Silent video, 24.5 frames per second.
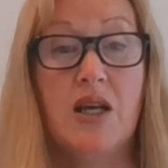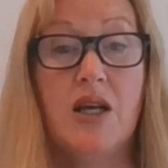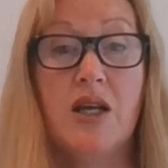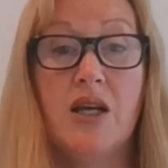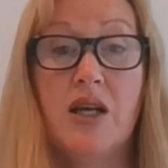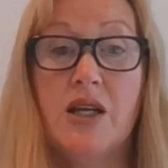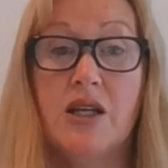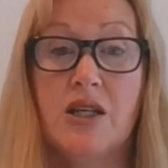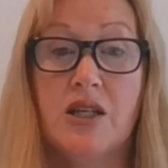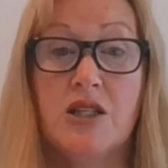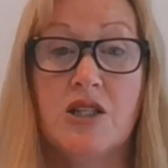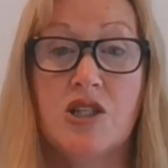
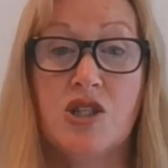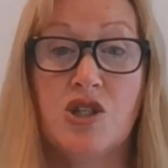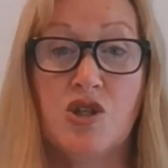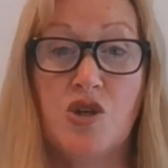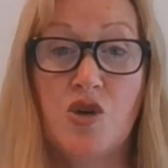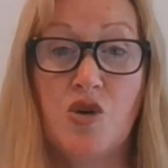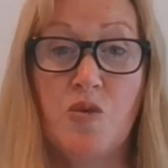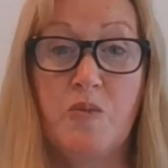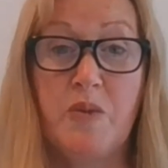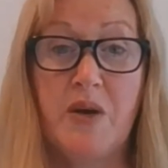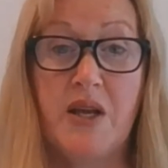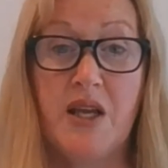it can
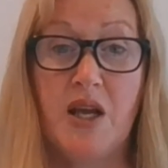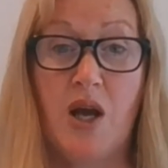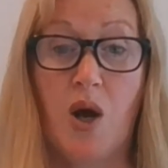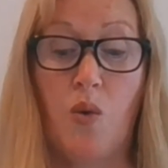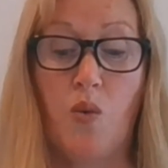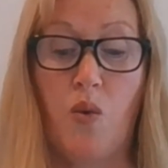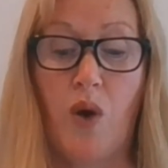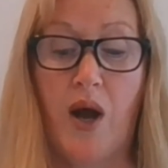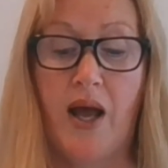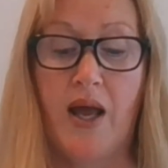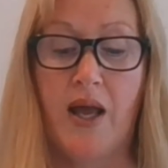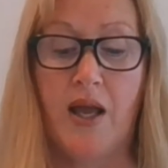still be a
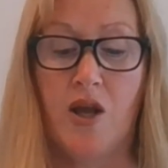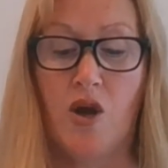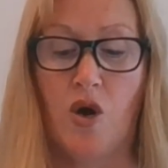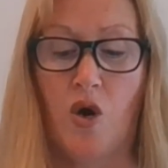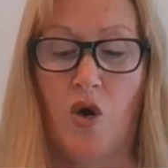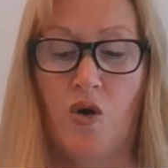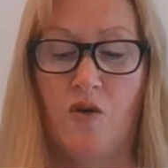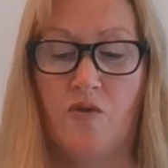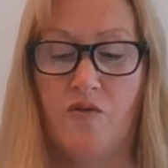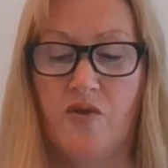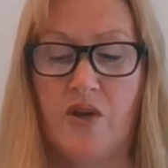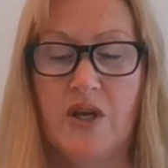way
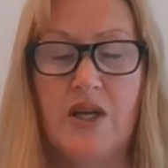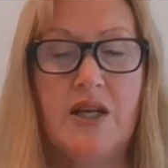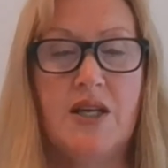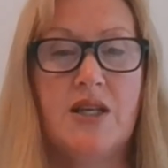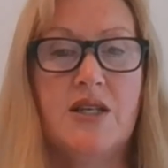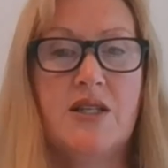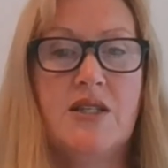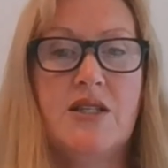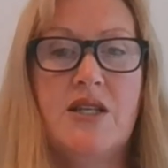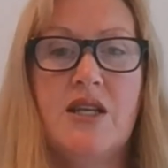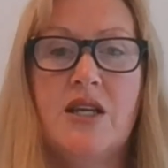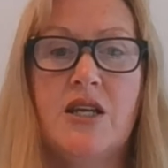of
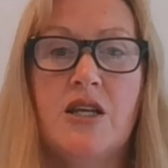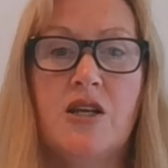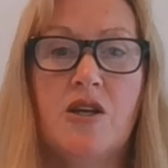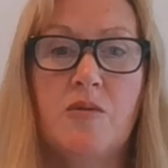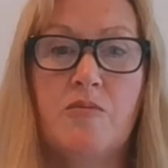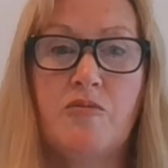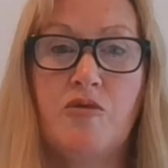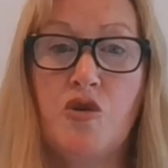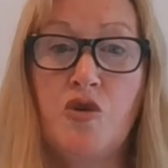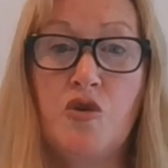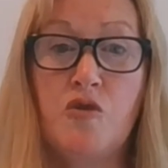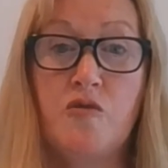seeking
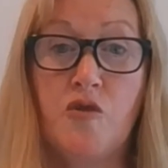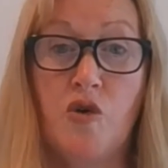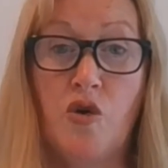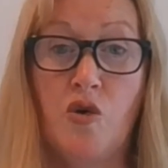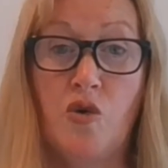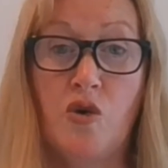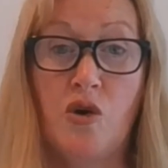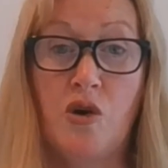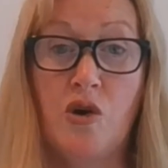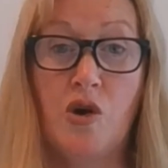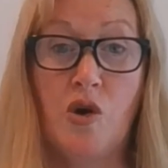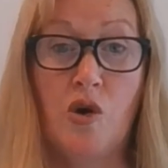approval
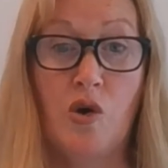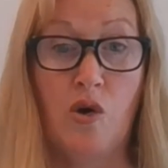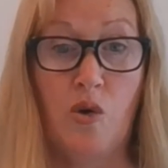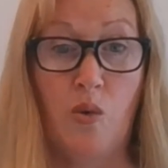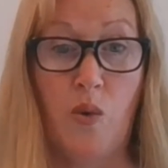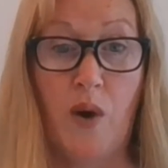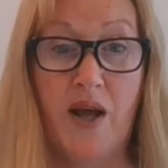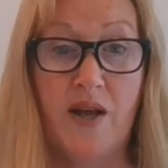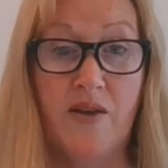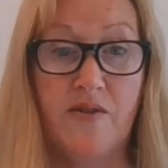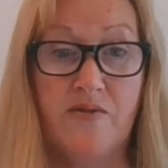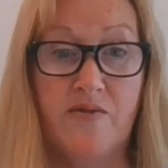or a
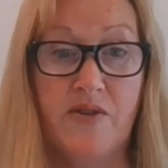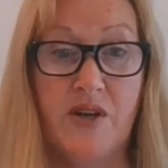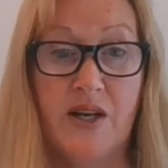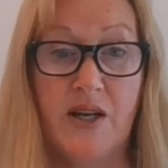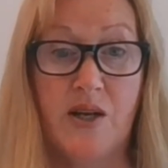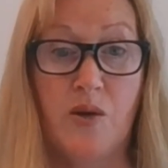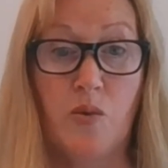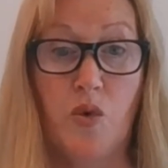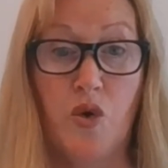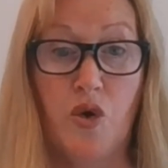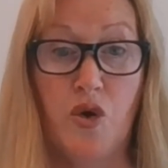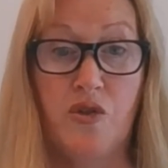way of
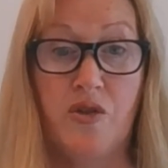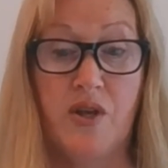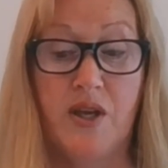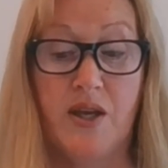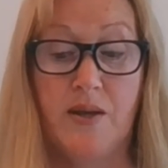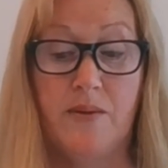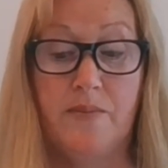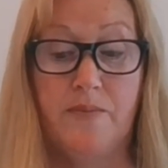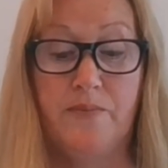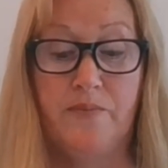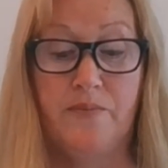feeling worthy.